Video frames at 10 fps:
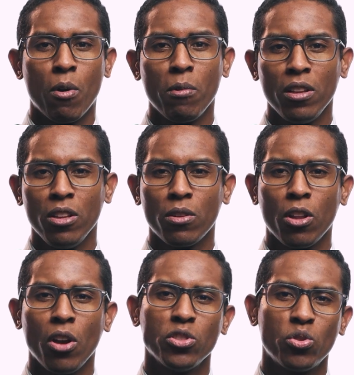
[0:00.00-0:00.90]
When we
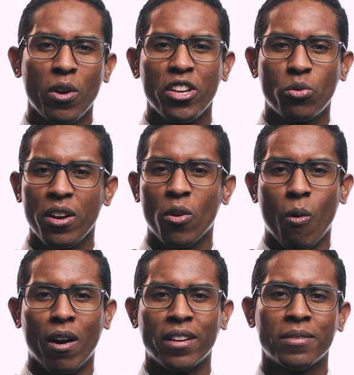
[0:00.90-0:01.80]
closed
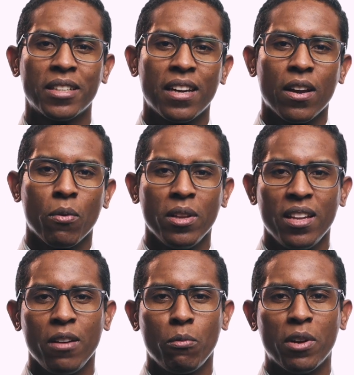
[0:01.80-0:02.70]
2021, we
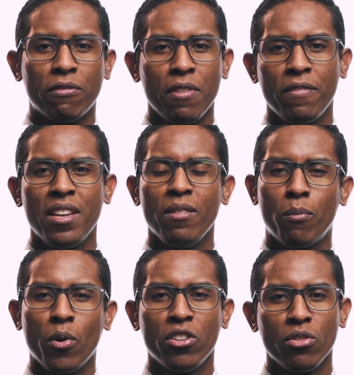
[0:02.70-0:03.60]
did it with
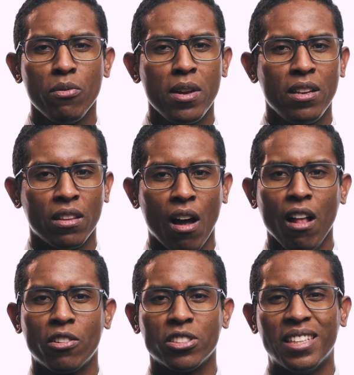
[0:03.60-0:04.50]
$15.2 million
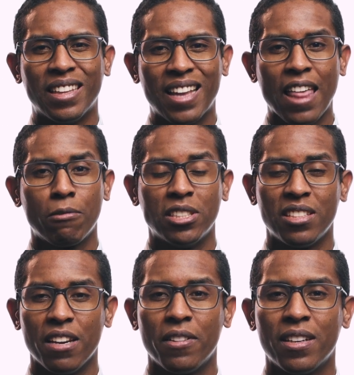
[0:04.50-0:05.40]
in tithe
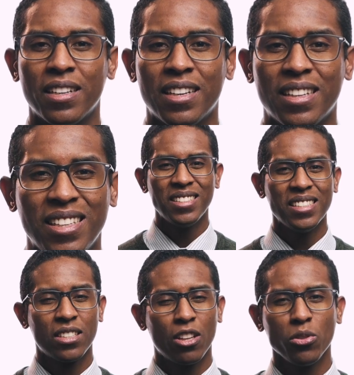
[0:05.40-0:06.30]
received.
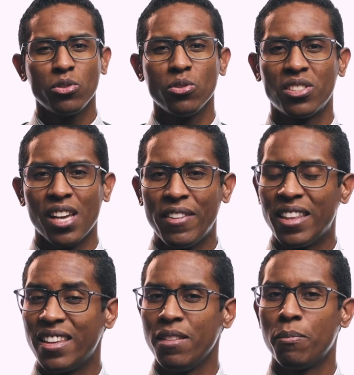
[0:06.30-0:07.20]
This is close to
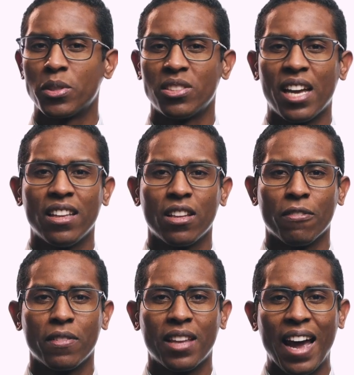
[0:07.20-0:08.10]
17%
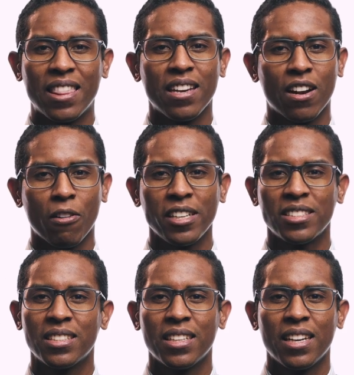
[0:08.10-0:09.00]
of tithe
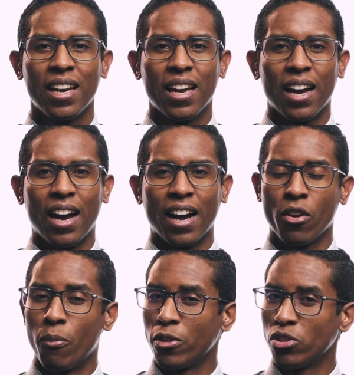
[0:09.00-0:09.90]
increase
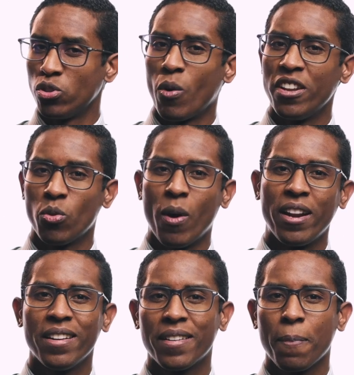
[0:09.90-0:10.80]
compared to
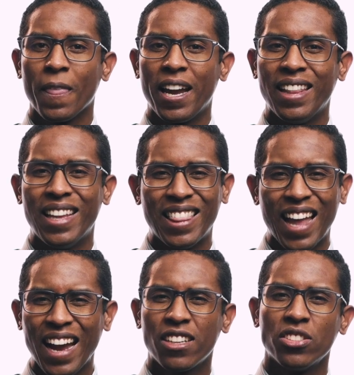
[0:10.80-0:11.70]
2020, and the
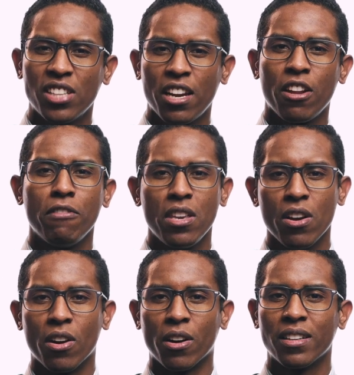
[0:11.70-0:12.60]
ninth consecutive
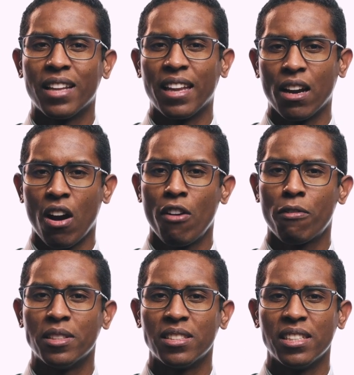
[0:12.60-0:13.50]
year that the
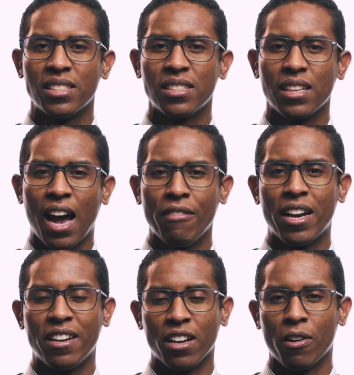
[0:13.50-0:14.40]
conference is
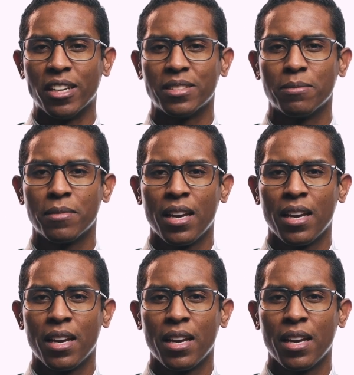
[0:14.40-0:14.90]
having an increase.